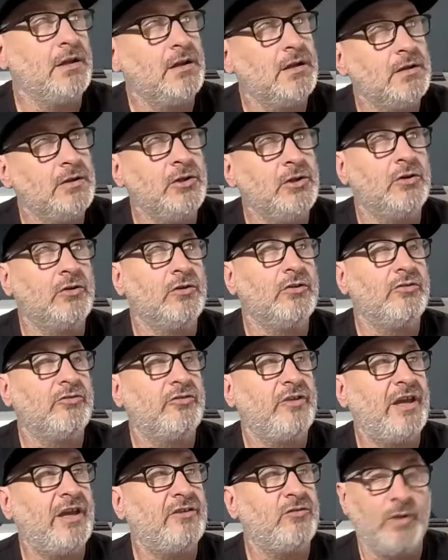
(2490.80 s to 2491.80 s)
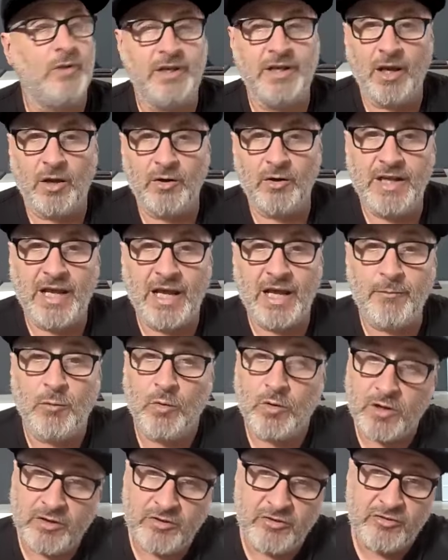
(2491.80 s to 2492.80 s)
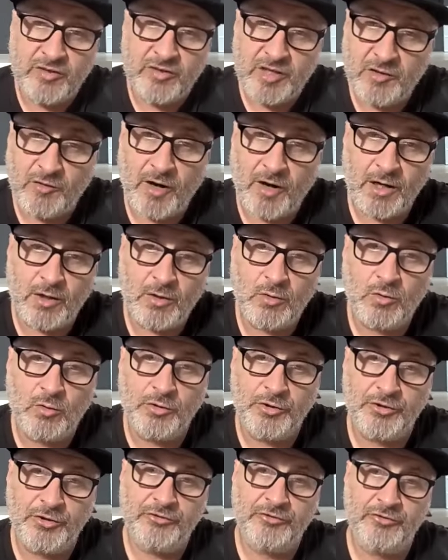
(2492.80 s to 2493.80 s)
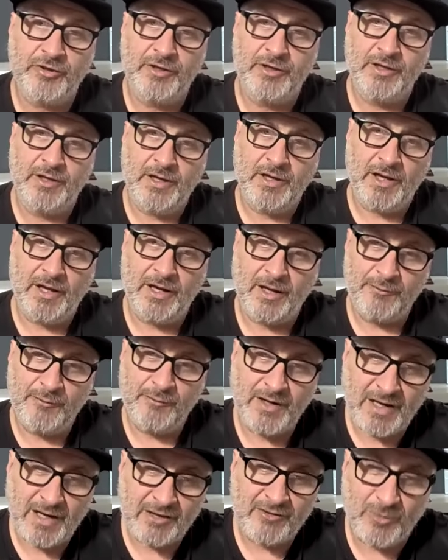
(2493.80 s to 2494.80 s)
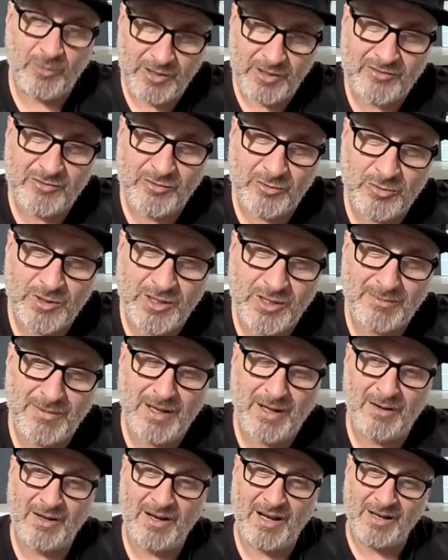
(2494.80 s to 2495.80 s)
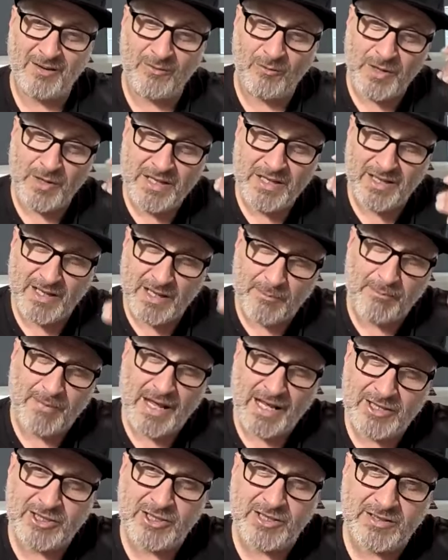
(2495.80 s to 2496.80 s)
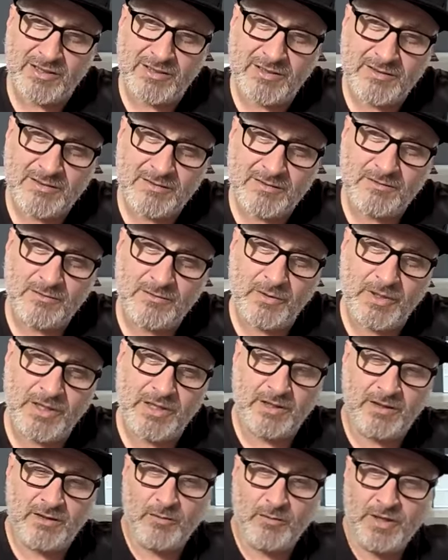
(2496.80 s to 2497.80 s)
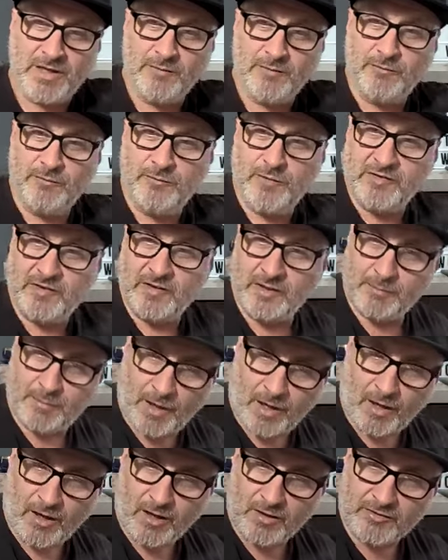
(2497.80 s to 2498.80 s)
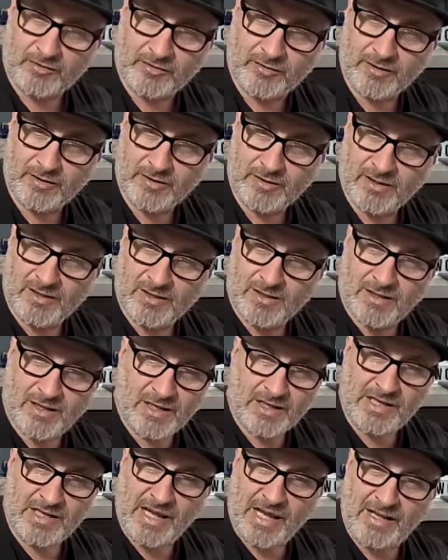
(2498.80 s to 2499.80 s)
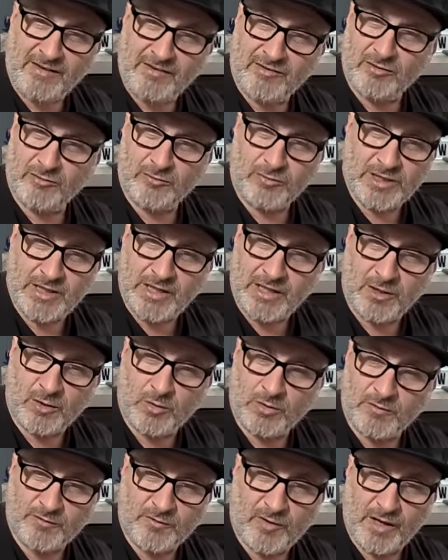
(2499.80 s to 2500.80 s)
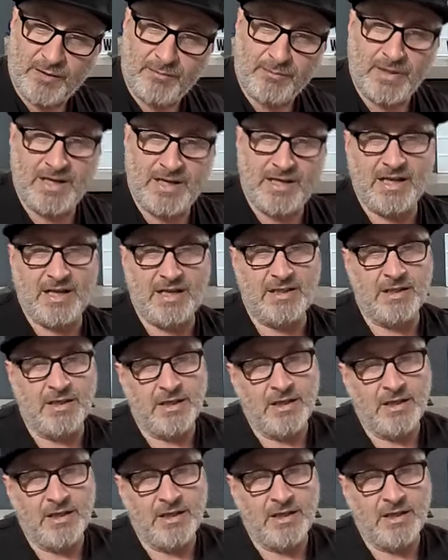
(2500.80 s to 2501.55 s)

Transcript: Jung says we're the only animal that can see around corners. And I think that's what he's talking about. Like, we can imagine, we can visit the past again to reheal and find meaning.